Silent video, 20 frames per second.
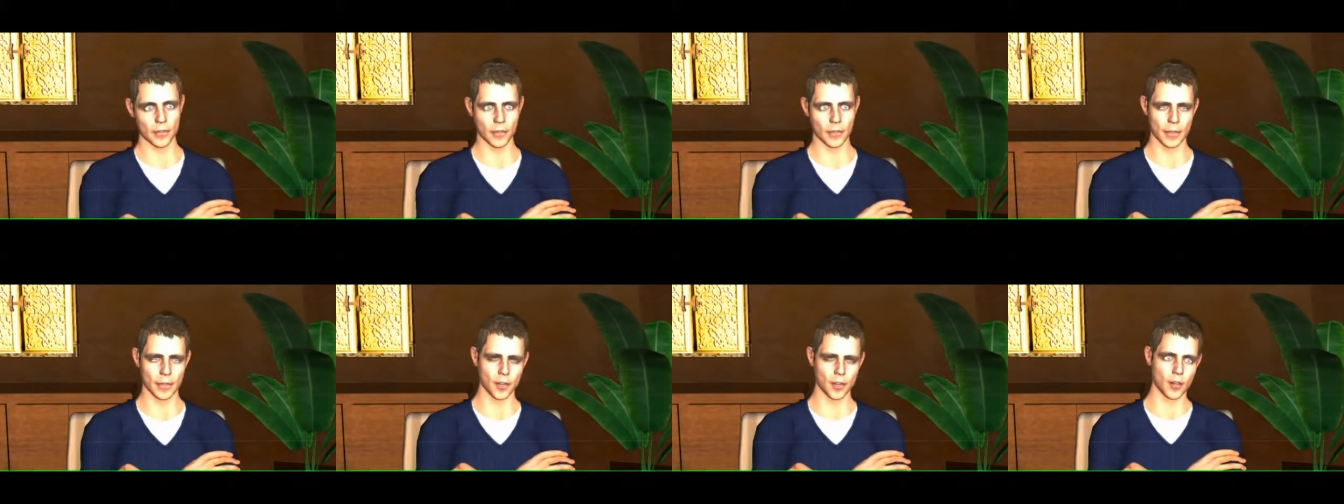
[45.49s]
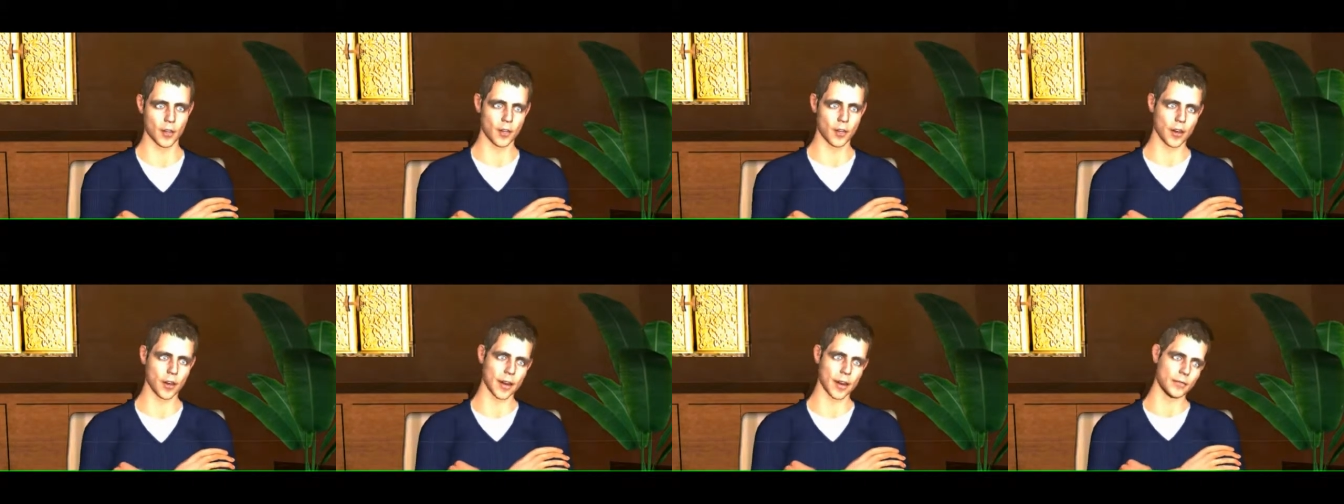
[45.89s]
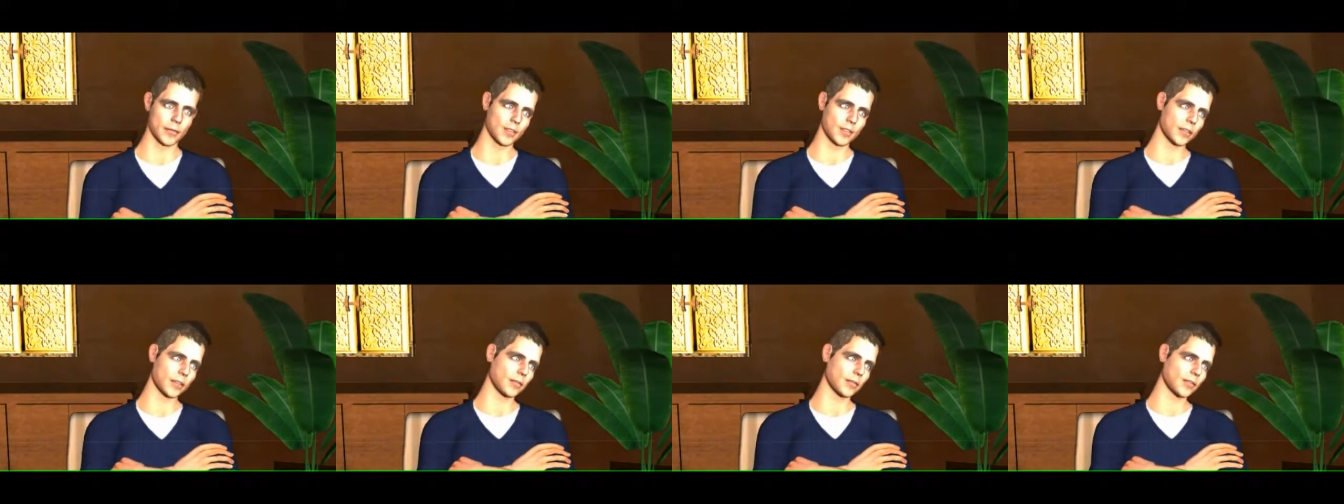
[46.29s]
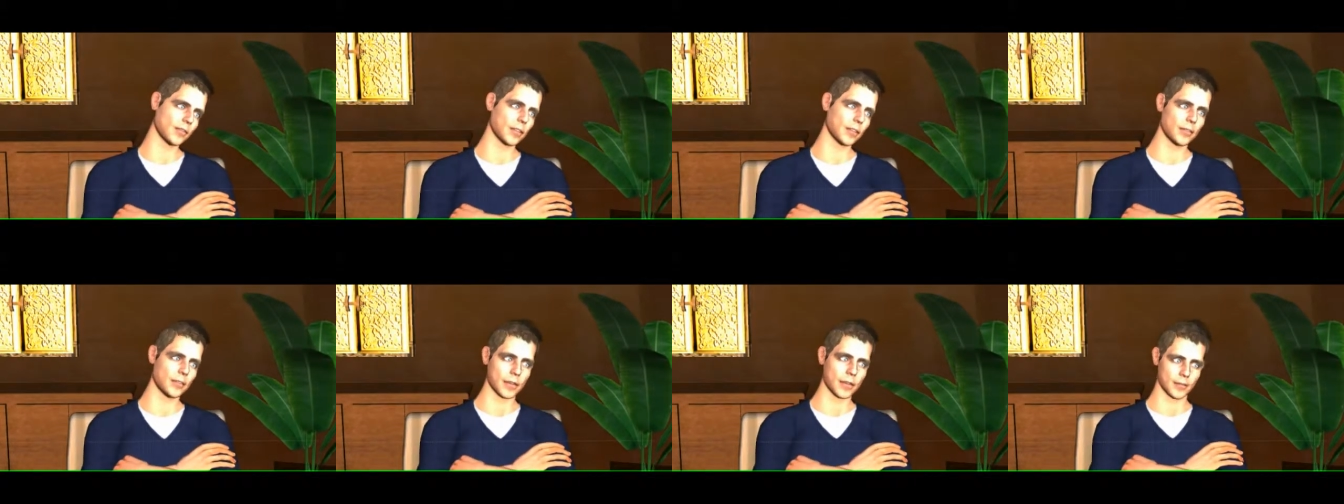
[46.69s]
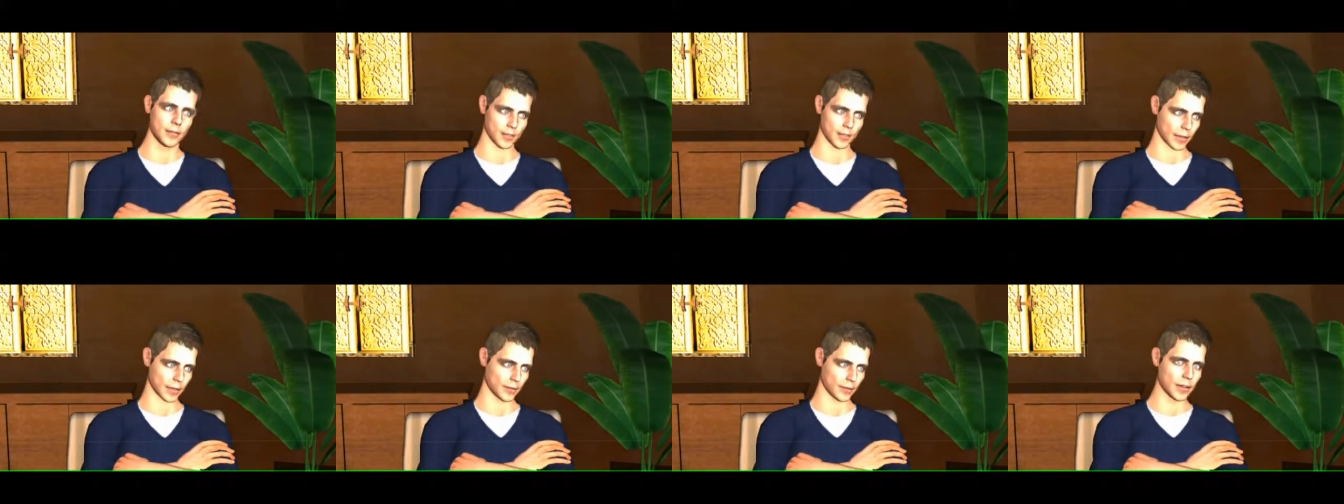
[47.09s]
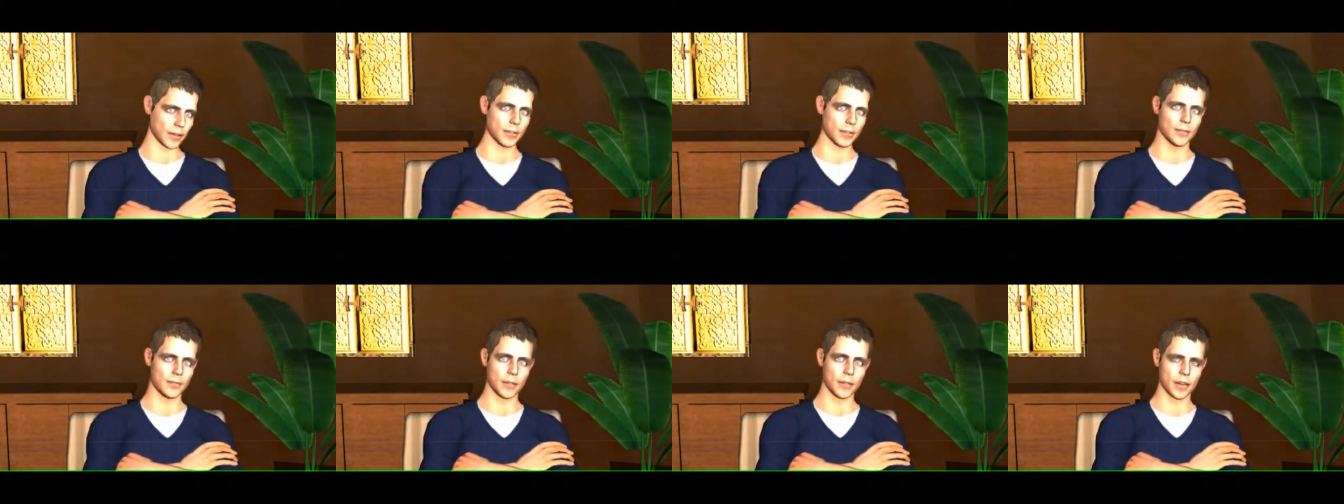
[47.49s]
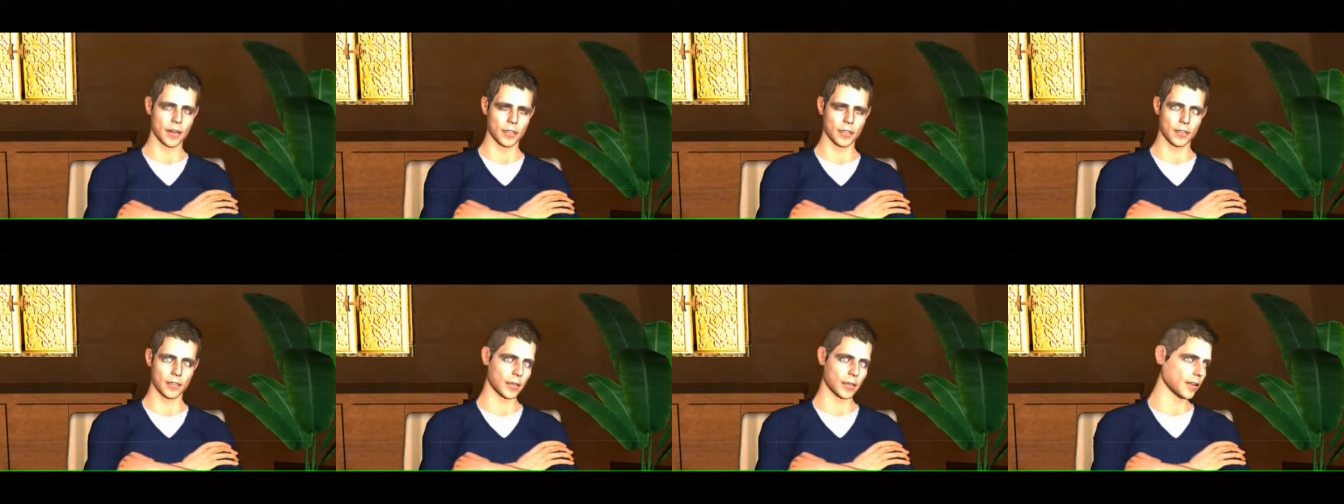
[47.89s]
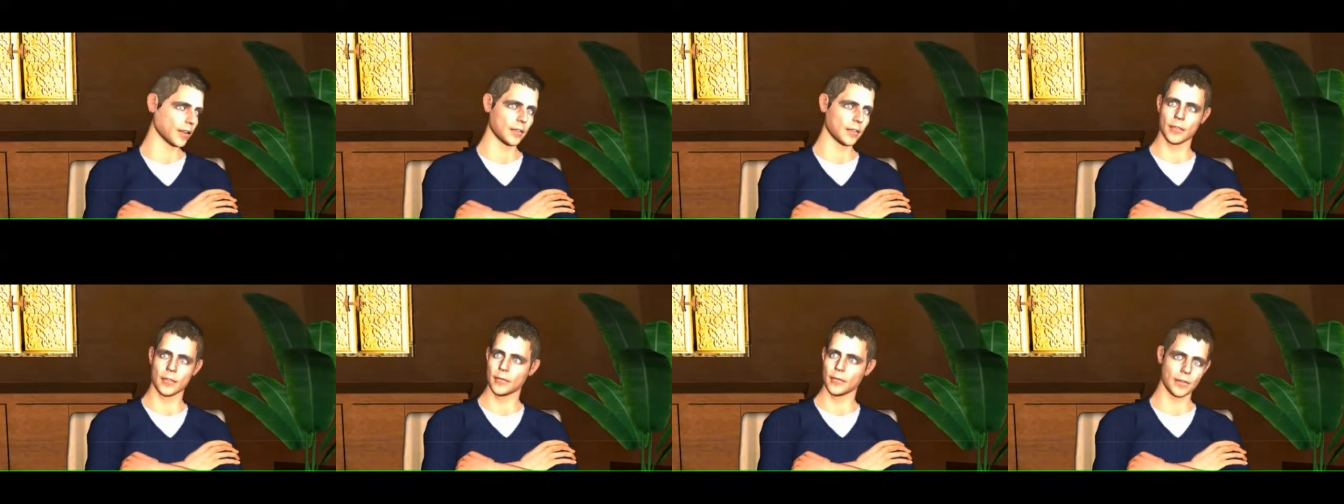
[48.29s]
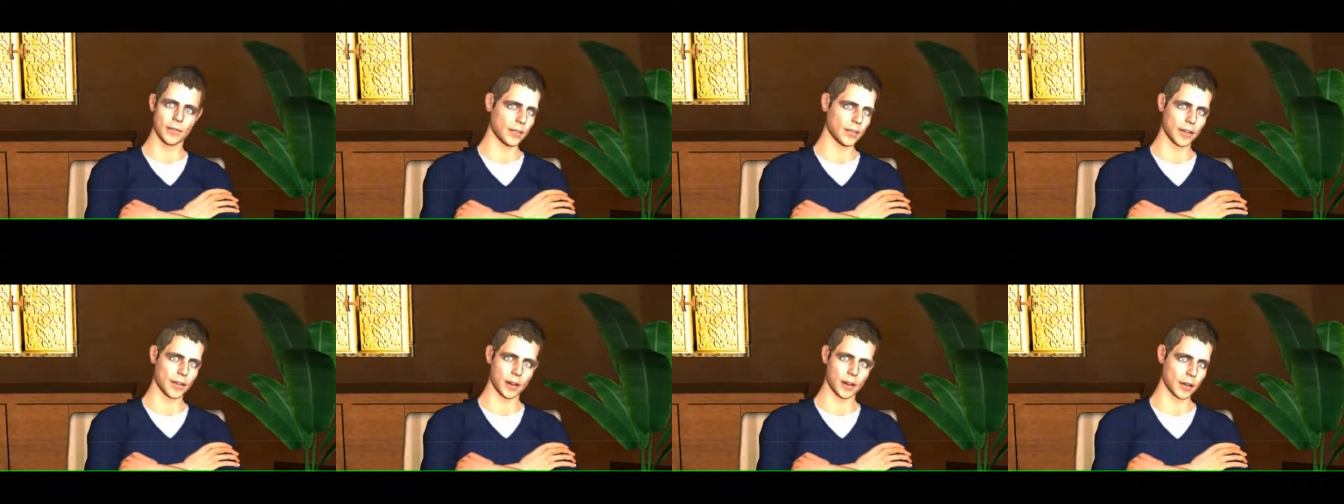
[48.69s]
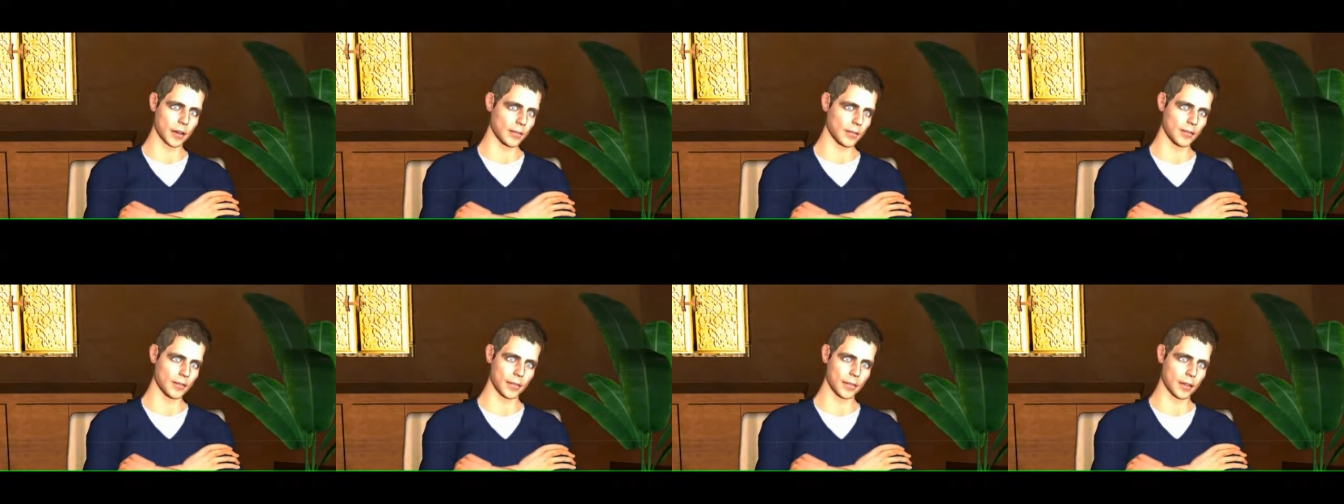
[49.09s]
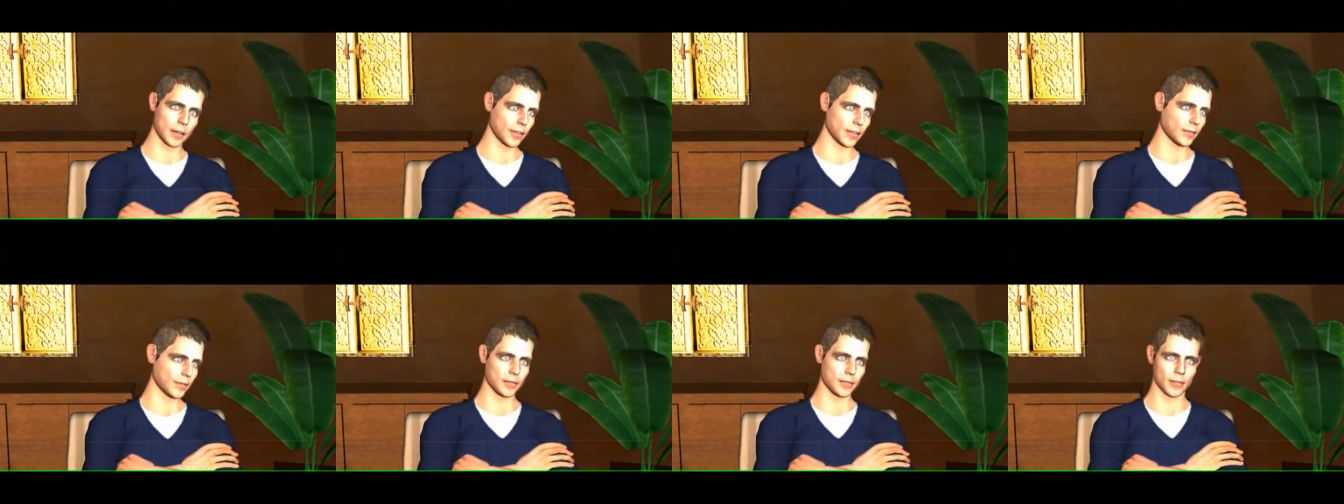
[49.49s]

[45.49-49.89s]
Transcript: all work and no play makes Jack a dull boy.